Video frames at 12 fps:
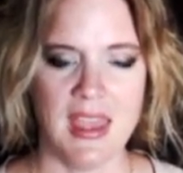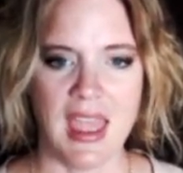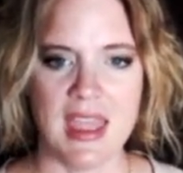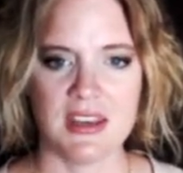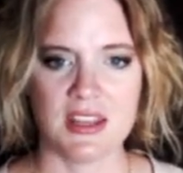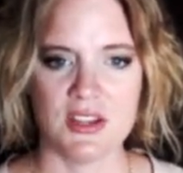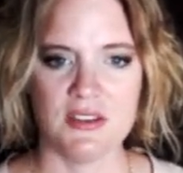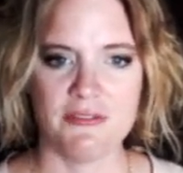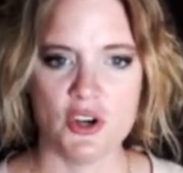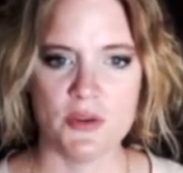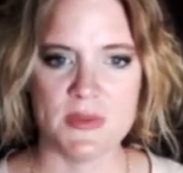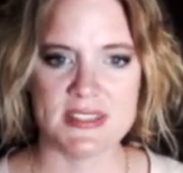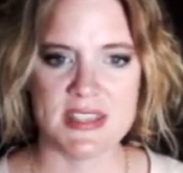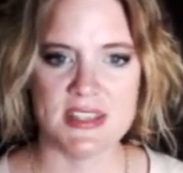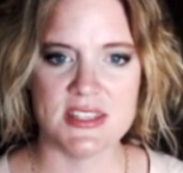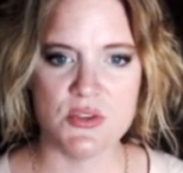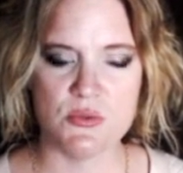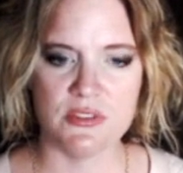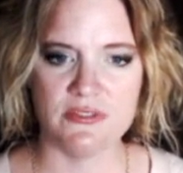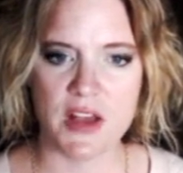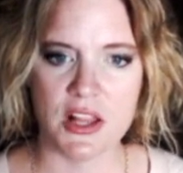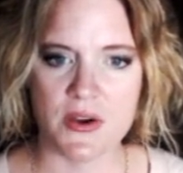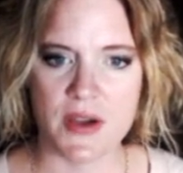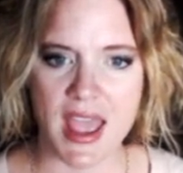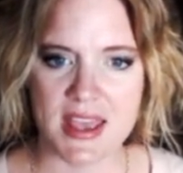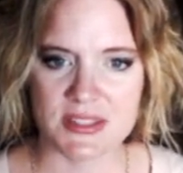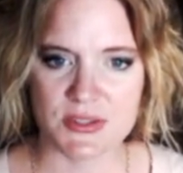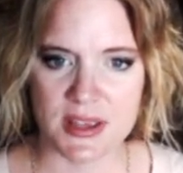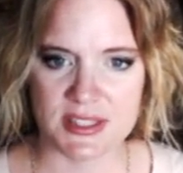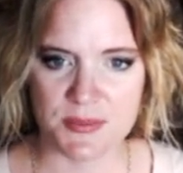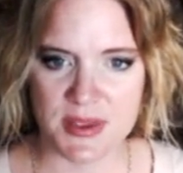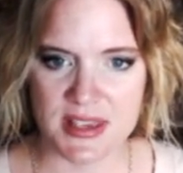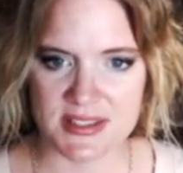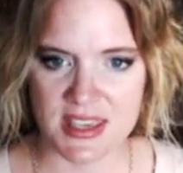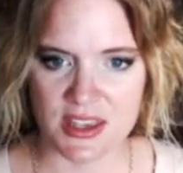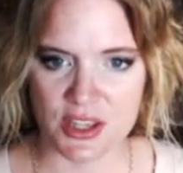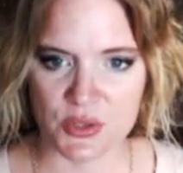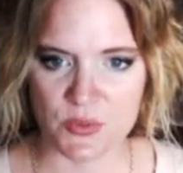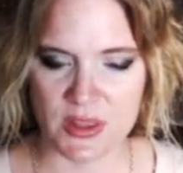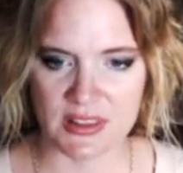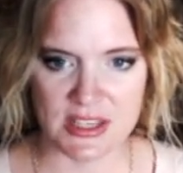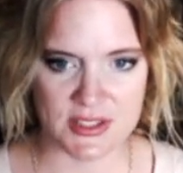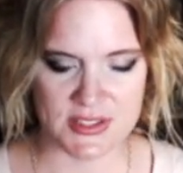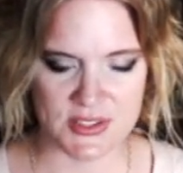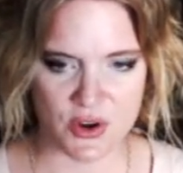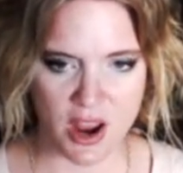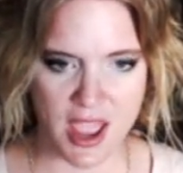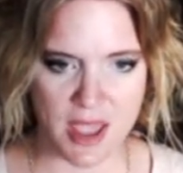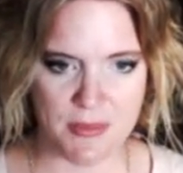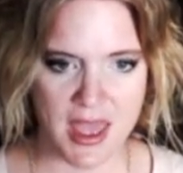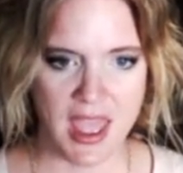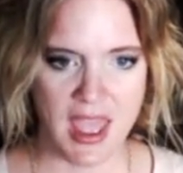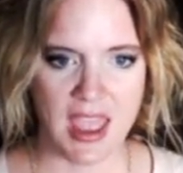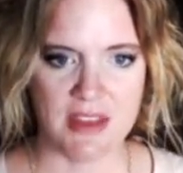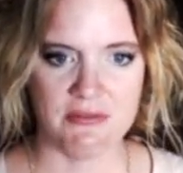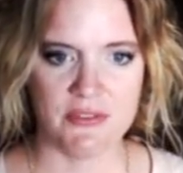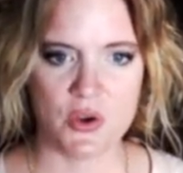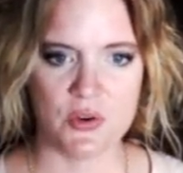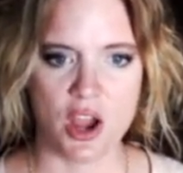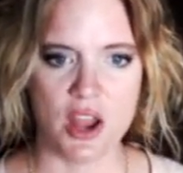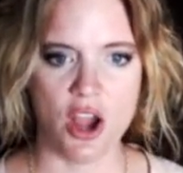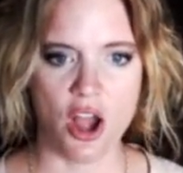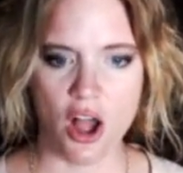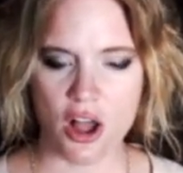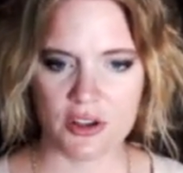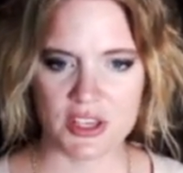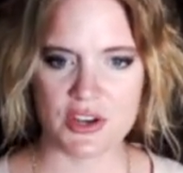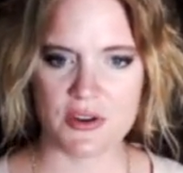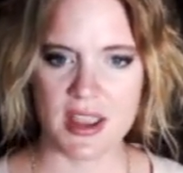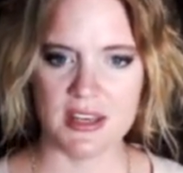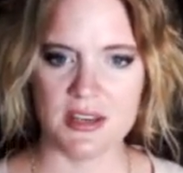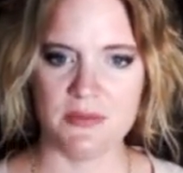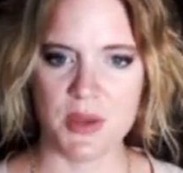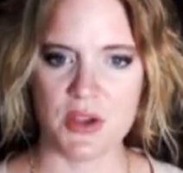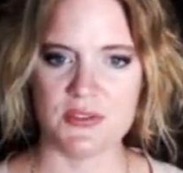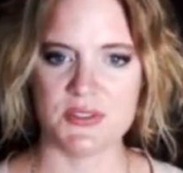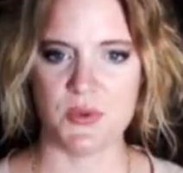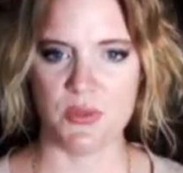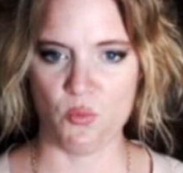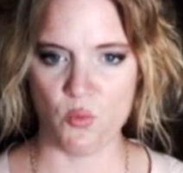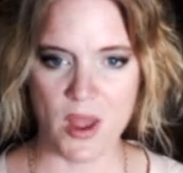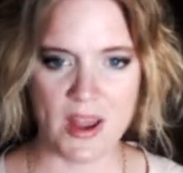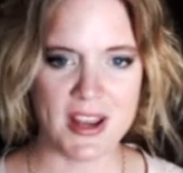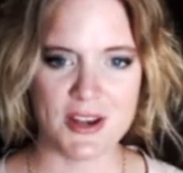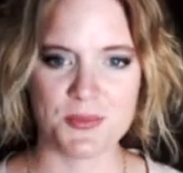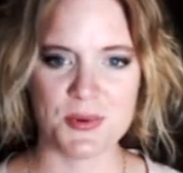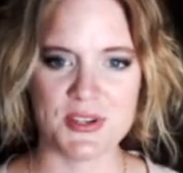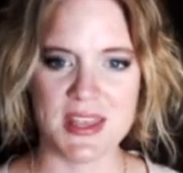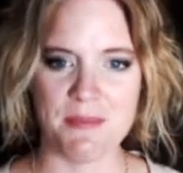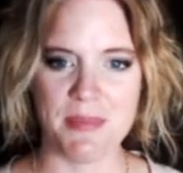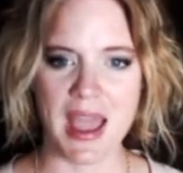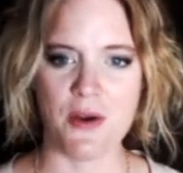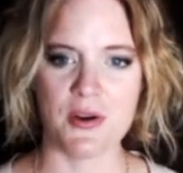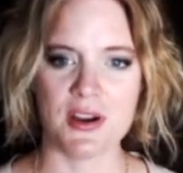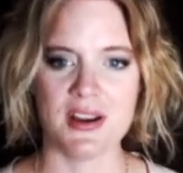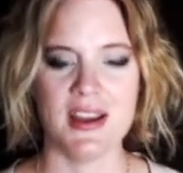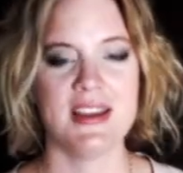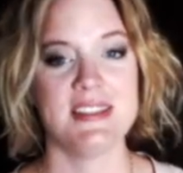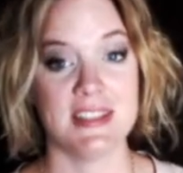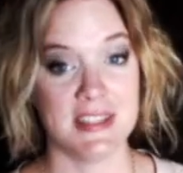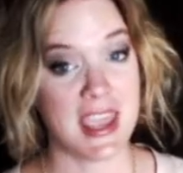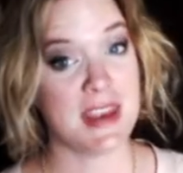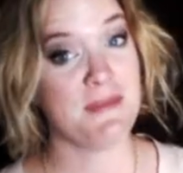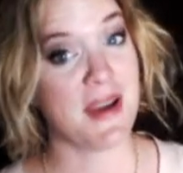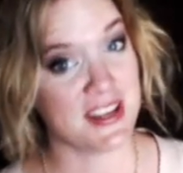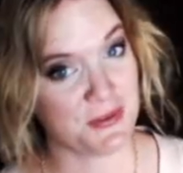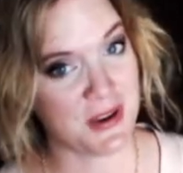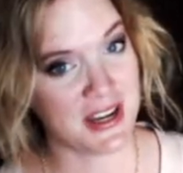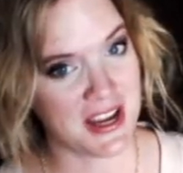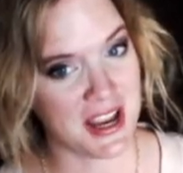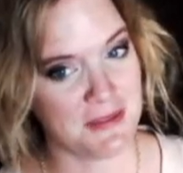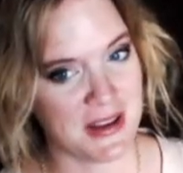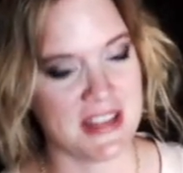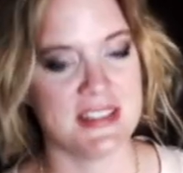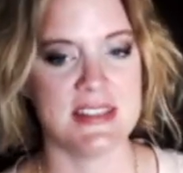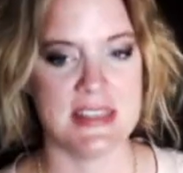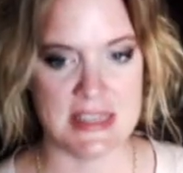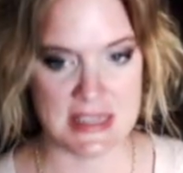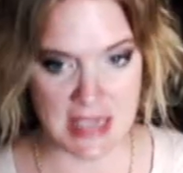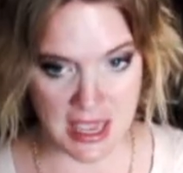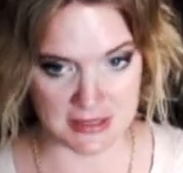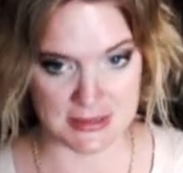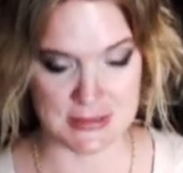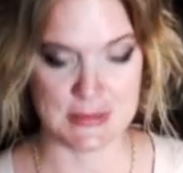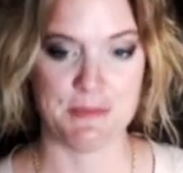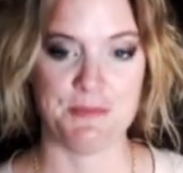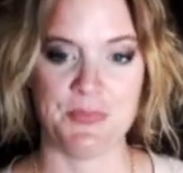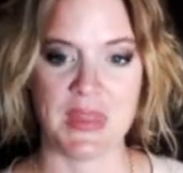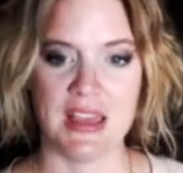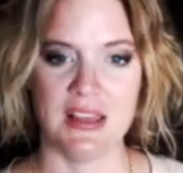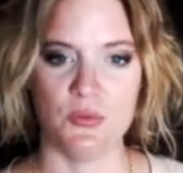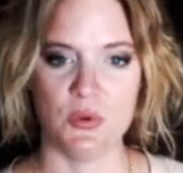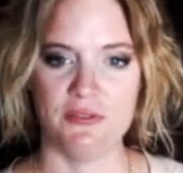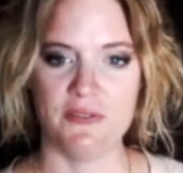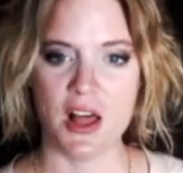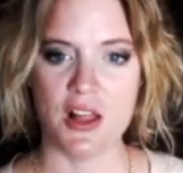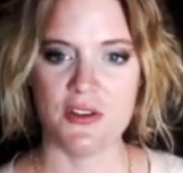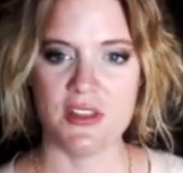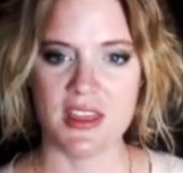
And to confirm, it says you will follow S Recipes Guild with Little Scribe and vote on all curated posts with 100% power, delayed by 29 minutes. Yes, we'll follow the